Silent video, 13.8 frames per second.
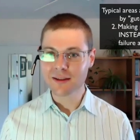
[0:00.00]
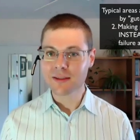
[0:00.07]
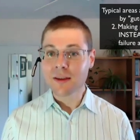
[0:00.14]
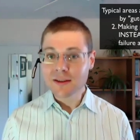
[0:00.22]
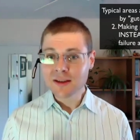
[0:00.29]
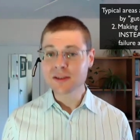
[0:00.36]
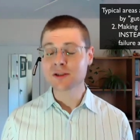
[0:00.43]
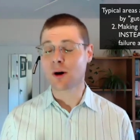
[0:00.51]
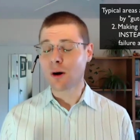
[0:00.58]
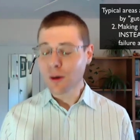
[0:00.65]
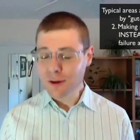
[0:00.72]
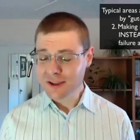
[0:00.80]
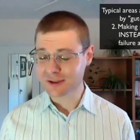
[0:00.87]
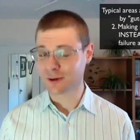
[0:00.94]
this is
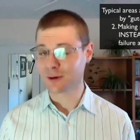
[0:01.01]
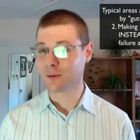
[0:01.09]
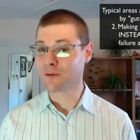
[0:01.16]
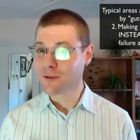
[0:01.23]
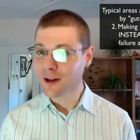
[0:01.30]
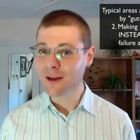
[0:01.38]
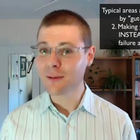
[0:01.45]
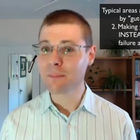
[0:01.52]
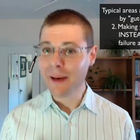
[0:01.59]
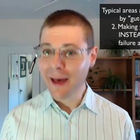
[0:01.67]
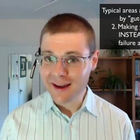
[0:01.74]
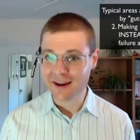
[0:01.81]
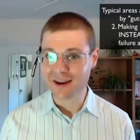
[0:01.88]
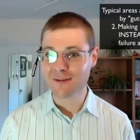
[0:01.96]
also really
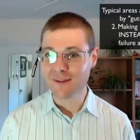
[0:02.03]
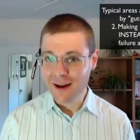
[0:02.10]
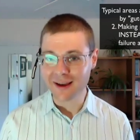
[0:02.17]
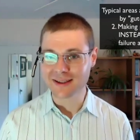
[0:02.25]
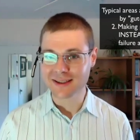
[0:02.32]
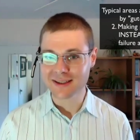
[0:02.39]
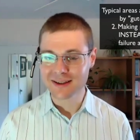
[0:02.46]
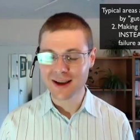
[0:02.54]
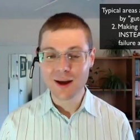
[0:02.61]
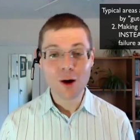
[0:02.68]
bad advice.